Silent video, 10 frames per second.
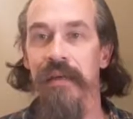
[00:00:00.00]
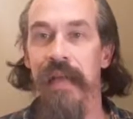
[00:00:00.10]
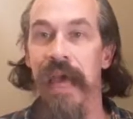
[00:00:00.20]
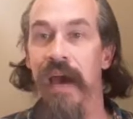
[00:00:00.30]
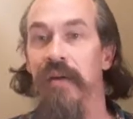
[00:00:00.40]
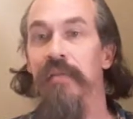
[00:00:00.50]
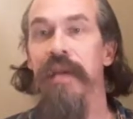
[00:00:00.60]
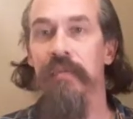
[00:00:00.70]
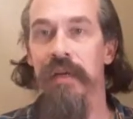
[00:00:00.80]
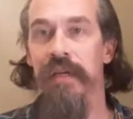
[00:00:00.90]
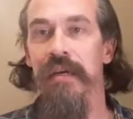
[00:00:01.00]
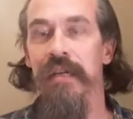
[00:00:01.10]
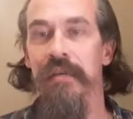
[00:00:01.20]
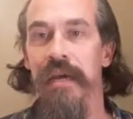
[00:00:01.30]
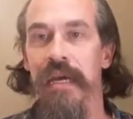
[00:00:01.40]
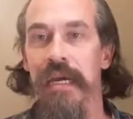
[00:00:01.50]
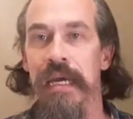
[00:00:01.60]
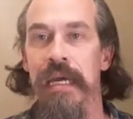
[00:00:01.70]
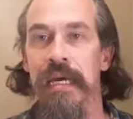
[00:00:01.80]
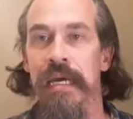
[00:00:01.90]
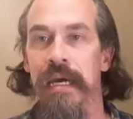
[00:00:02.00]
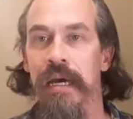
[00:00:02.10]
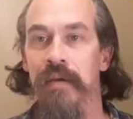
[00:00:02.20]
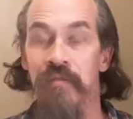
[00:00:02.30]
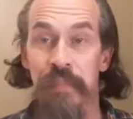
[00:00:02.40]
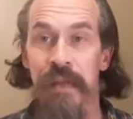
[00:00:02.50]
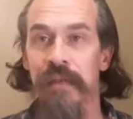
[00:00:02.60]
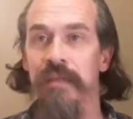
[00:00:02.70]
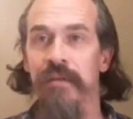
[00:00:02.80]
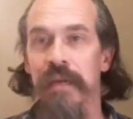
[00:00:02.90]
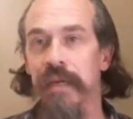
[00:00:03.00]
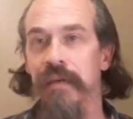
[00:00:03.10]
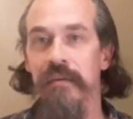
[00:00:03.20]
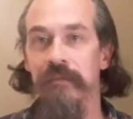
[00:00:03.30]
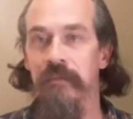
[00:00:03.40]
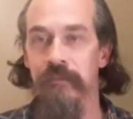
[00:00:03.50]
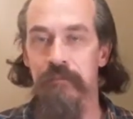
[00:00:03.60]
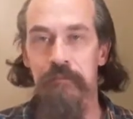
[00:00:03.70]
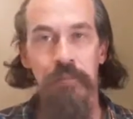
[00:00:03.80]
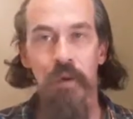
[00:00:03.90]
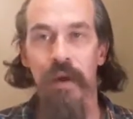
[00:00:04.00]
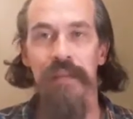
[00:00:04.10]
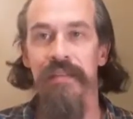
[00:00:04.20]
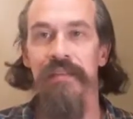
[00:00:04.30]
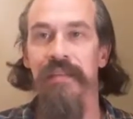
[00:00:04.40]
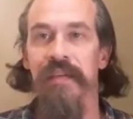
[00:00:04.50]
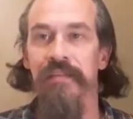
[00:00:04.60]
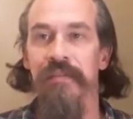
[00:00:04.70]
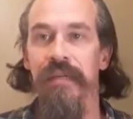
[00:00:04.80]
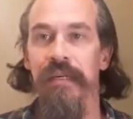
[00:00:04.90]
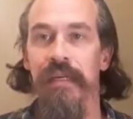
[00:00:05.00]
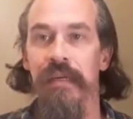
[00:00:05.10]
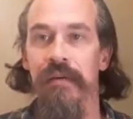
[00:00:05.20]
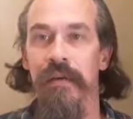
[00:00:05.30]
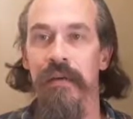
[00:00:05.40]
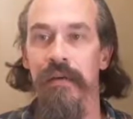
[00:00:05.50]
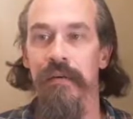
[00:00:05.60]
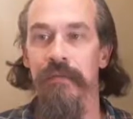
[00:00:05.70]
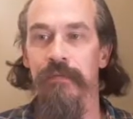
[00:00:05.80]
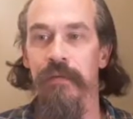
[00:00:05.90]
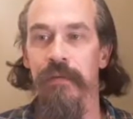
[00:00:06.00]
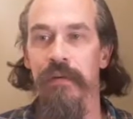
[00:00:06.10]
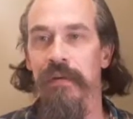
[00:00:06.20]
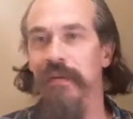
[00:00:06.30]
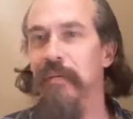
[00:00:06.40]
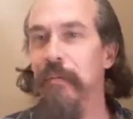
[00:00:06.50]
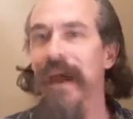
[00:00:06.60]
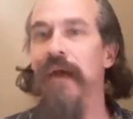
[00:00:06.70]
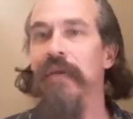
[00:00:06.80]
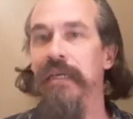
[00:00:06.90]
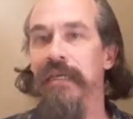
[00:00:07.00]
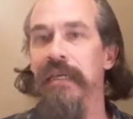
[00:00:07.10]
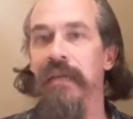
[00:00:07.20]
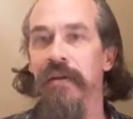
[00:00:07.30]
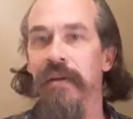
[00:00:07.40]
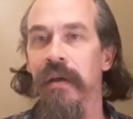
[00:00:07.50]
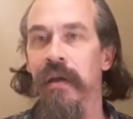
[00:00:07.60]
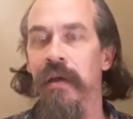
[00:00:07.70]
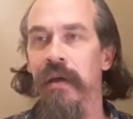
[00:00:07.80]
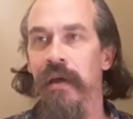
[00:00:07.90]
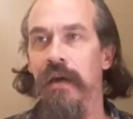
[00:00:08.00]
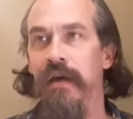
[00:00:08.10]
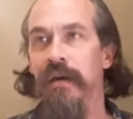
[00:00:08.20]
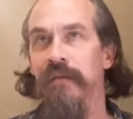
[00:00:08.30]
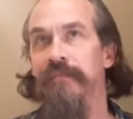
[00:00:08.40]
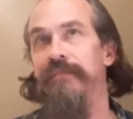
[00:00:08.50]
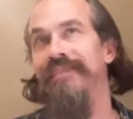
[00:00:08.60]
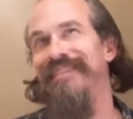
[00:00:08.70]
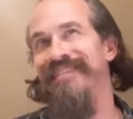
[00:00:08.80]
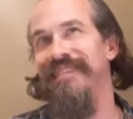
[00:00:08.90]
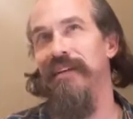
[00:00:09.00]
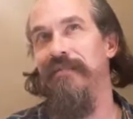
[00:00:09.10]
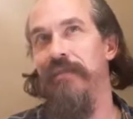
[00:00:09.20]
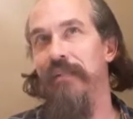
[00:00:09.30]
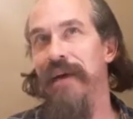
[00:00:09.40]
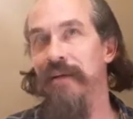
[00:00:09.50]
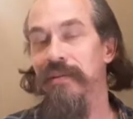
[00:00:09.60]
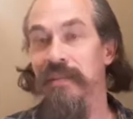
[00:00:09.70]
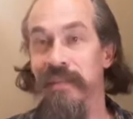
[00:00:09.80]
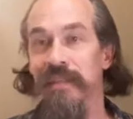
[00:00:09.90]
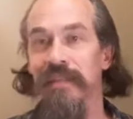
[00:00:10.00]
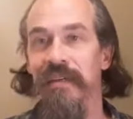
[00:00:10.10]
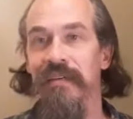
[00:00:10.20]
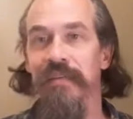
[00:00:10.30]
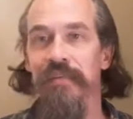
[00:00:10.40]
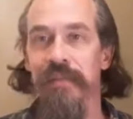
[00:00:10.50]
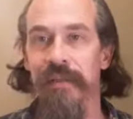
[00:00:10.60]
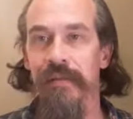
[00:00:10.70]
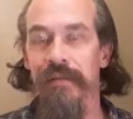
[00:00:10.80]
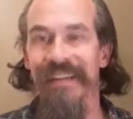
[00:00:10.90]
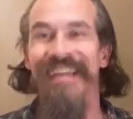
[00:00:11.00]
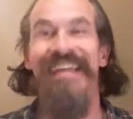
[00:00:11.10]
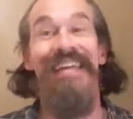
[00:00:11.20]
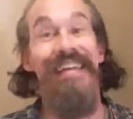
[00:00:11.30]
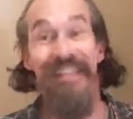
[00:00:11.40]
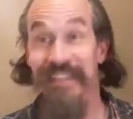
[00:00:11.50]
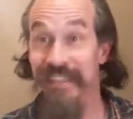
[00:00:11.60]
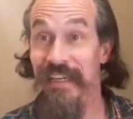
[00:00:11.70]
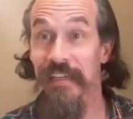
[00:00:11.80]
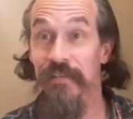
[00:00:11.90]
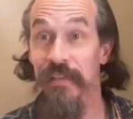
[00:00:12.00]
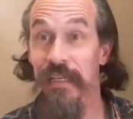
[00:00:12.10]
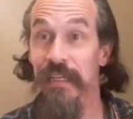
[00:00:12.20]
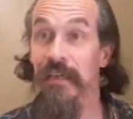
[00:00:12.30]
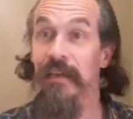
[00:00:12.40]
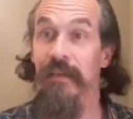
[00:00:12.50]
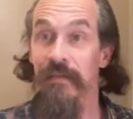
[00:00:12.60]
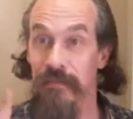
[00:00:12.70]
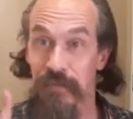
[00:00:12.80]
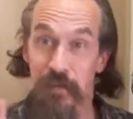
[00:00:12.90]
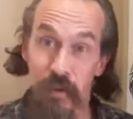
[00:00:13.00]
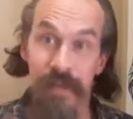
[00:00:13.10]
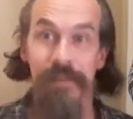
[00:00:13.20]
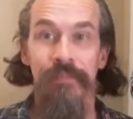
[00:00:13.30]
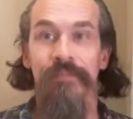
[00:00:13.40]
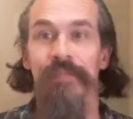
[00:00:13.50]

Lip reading: on how to make money on eBay. I've been doing it quite successfully for about a year. I've done it for about 6 years, but successfully for 1.